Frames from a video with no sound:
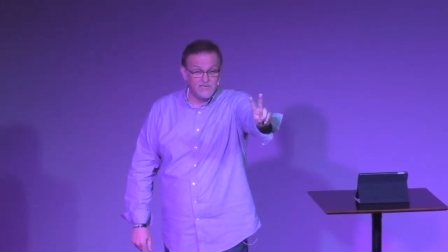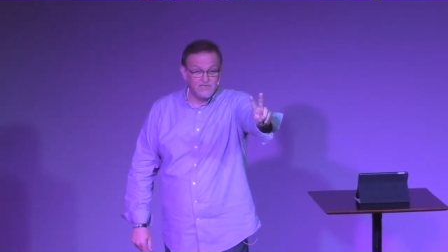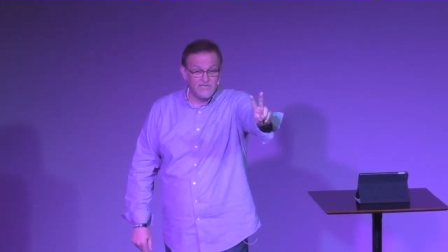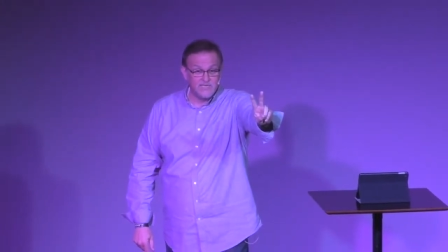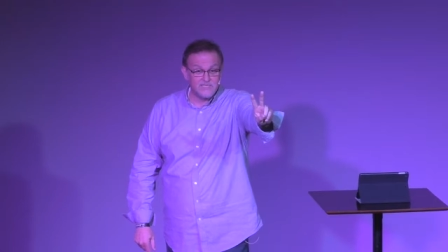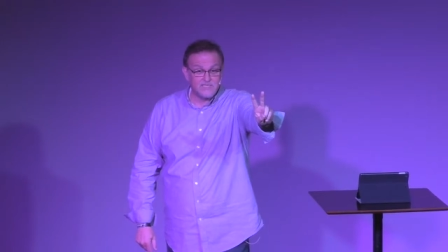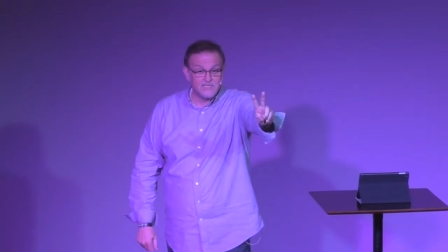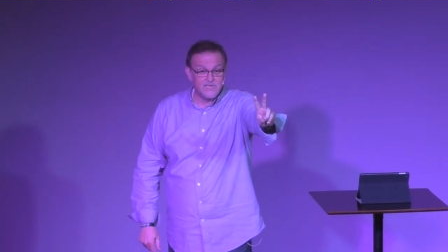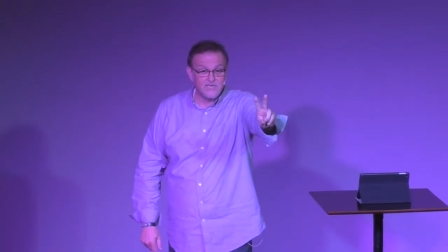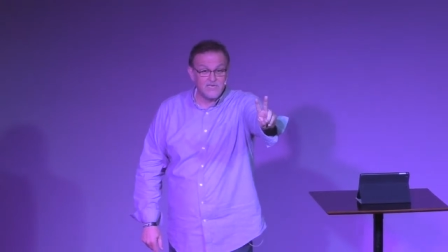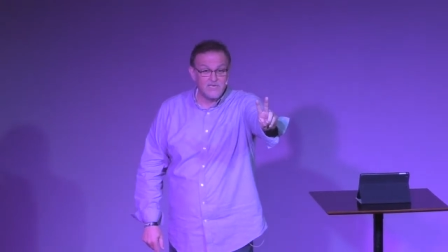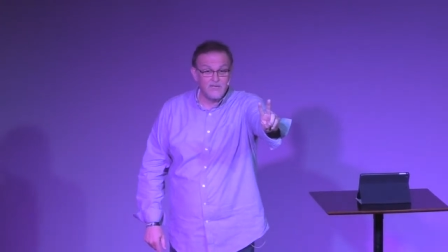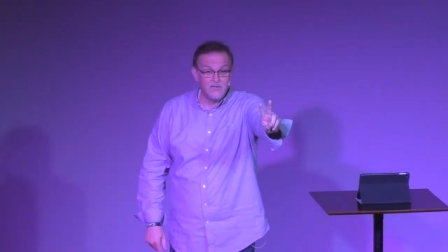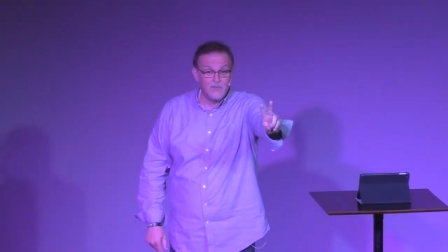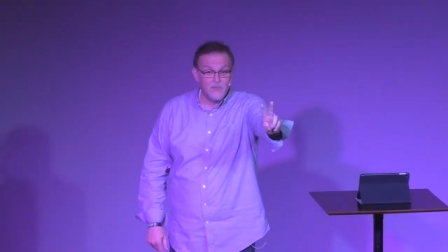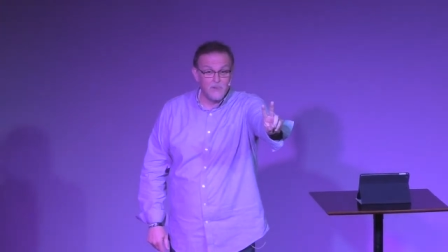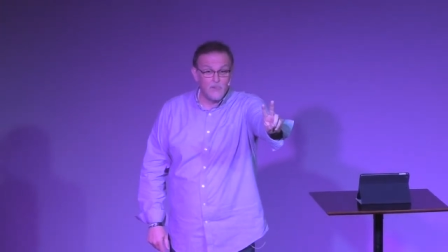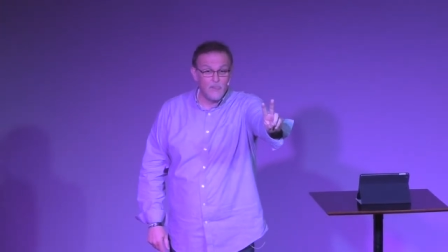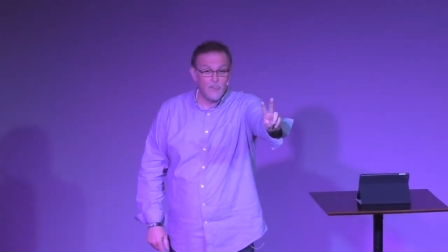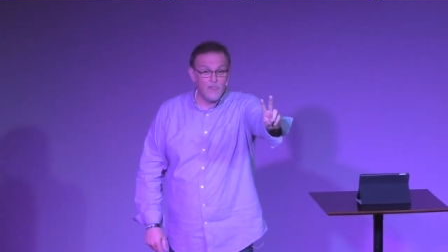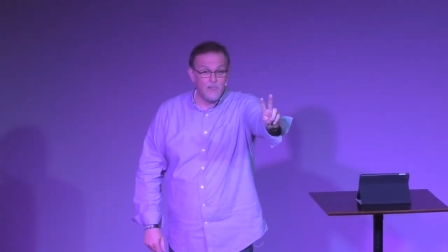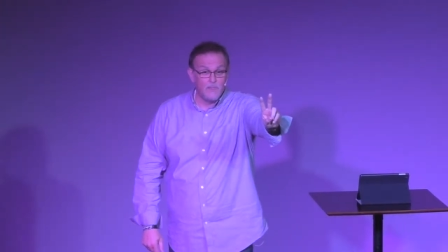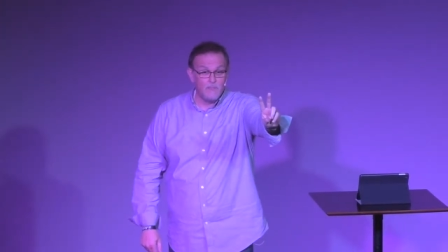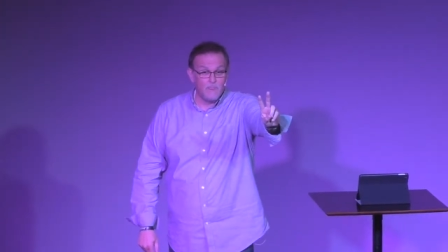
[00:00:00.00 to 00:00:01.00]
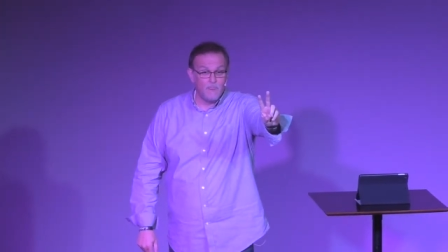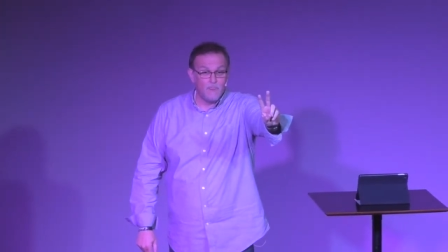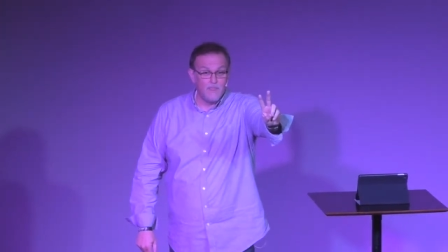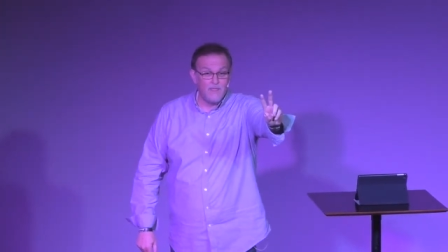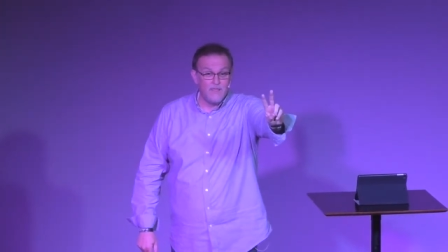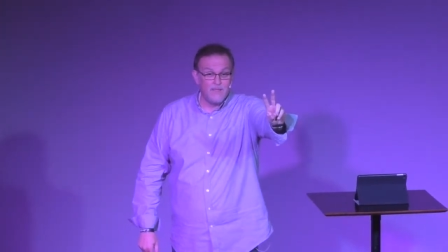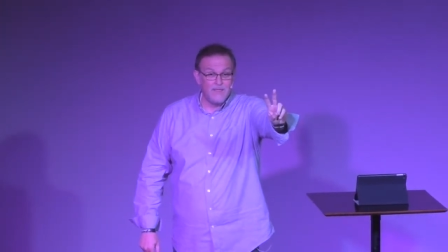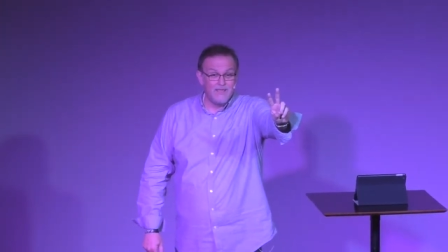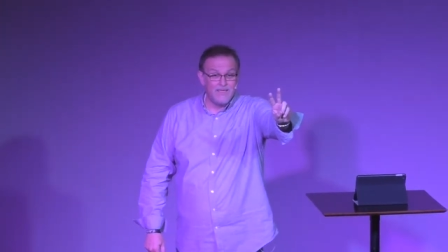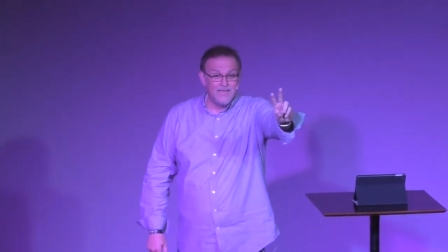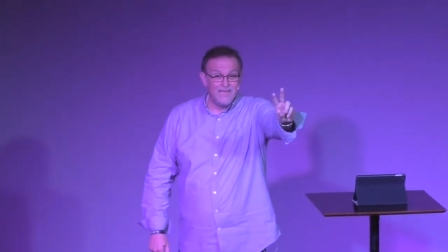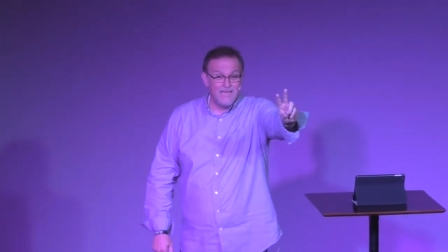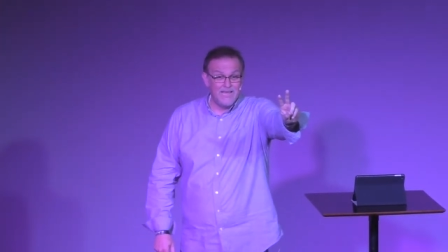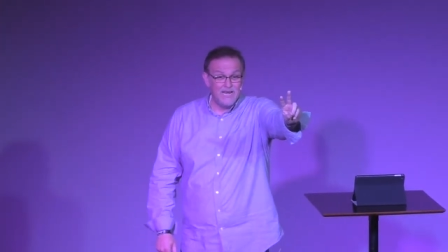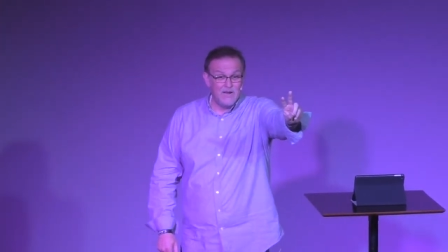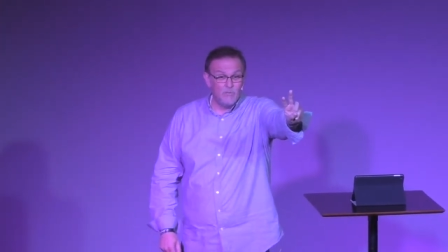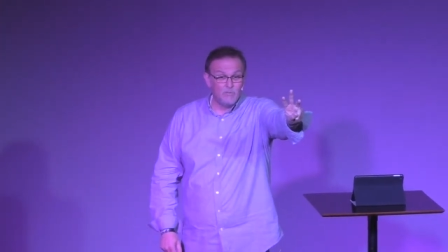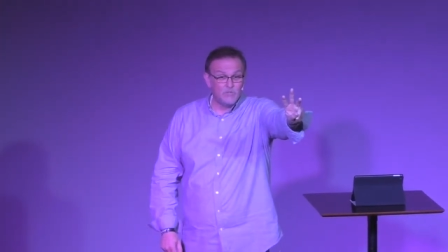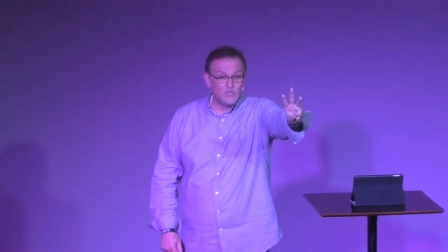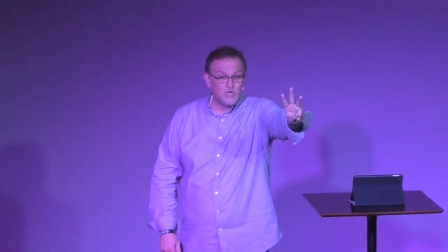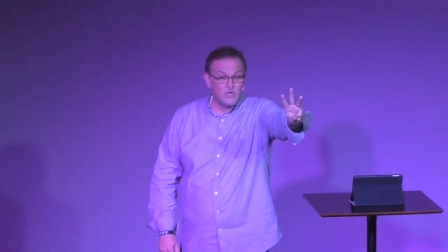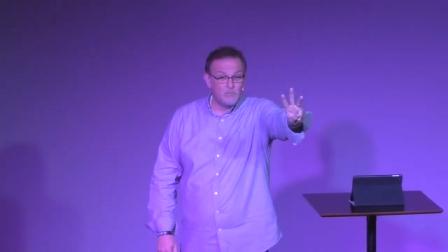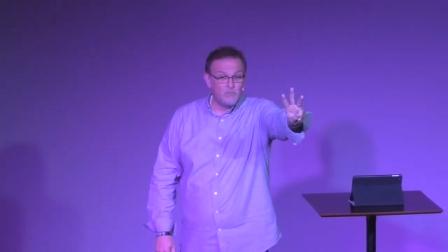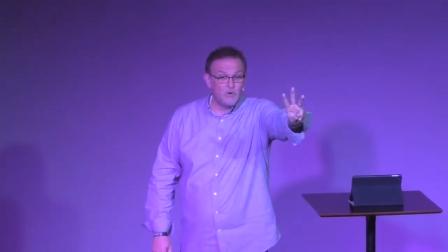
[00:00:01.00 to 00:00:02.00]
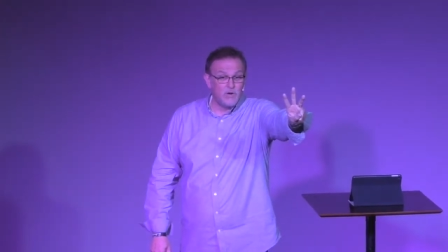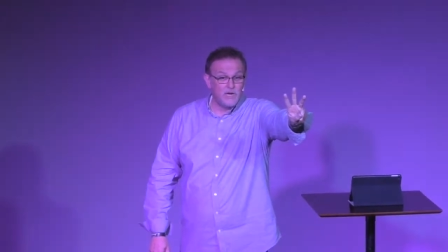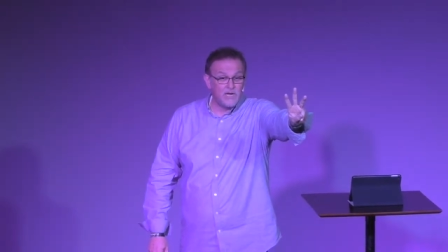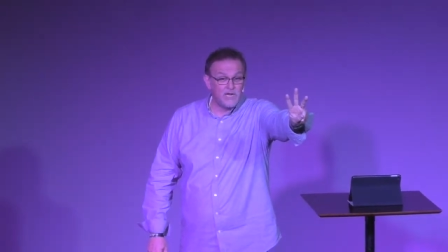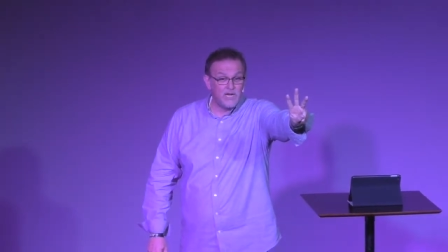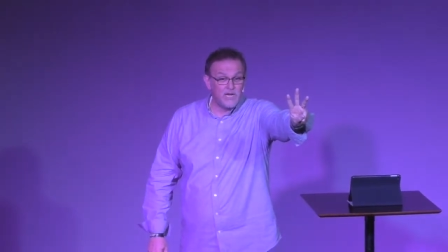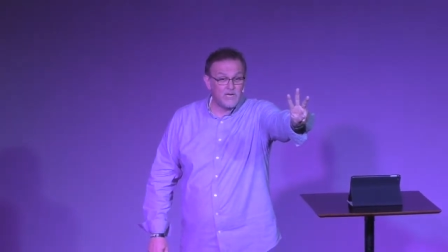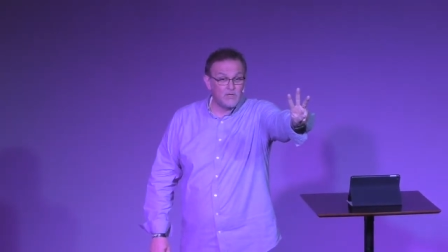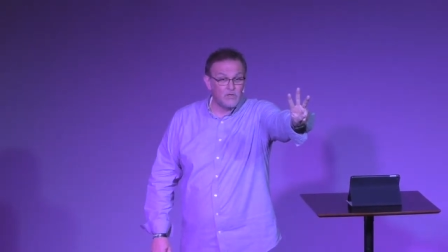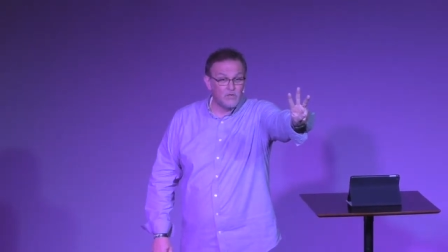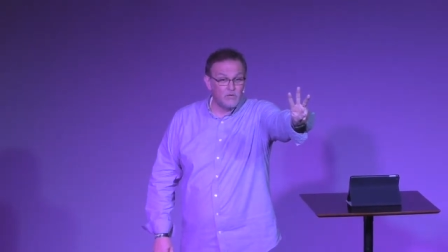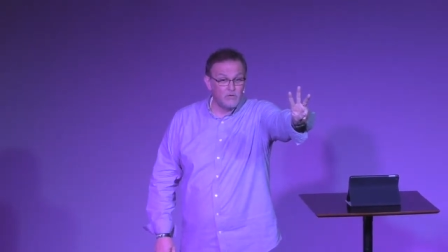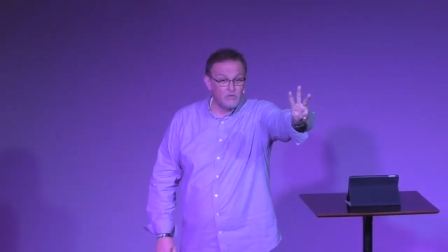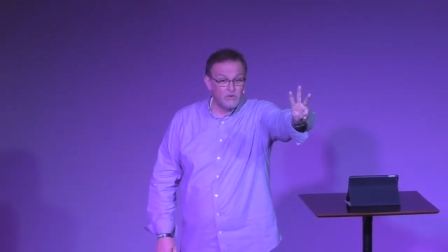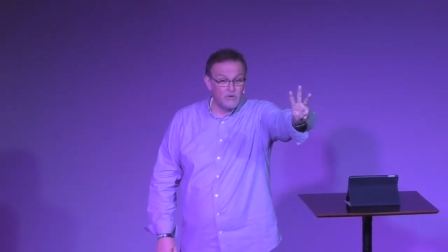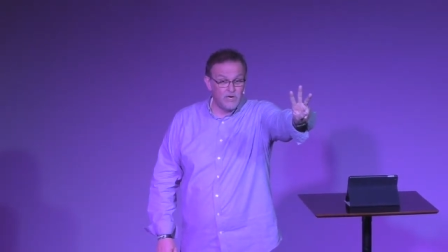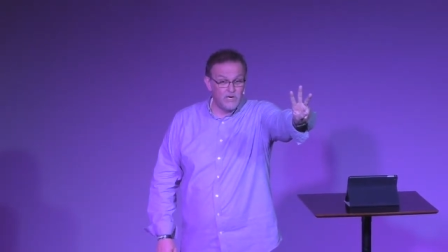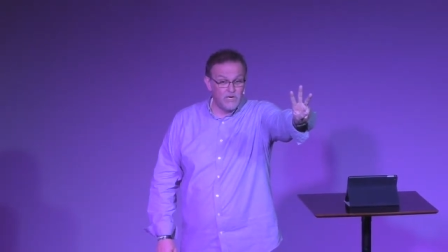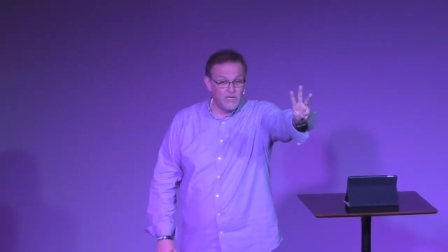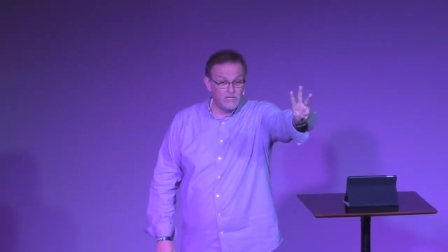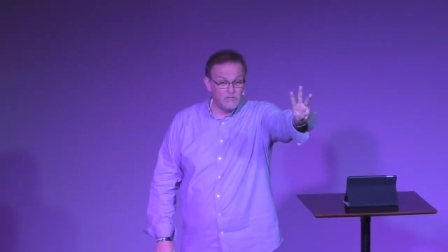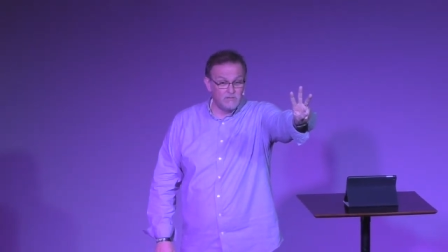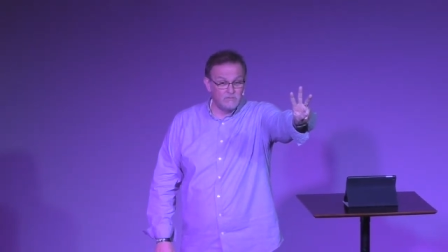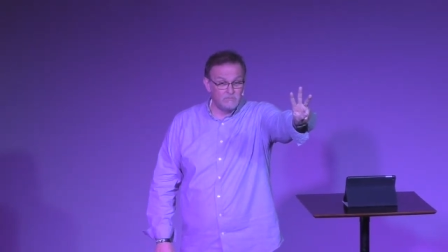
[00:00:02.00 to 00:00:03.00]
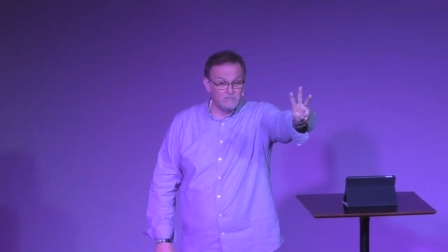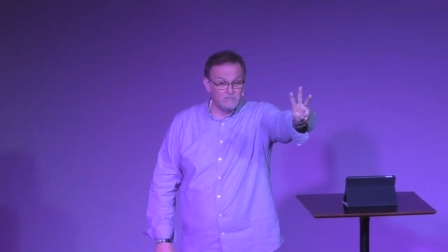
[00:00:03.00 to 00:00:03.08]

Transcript: Listen. And I want you to bring God glory.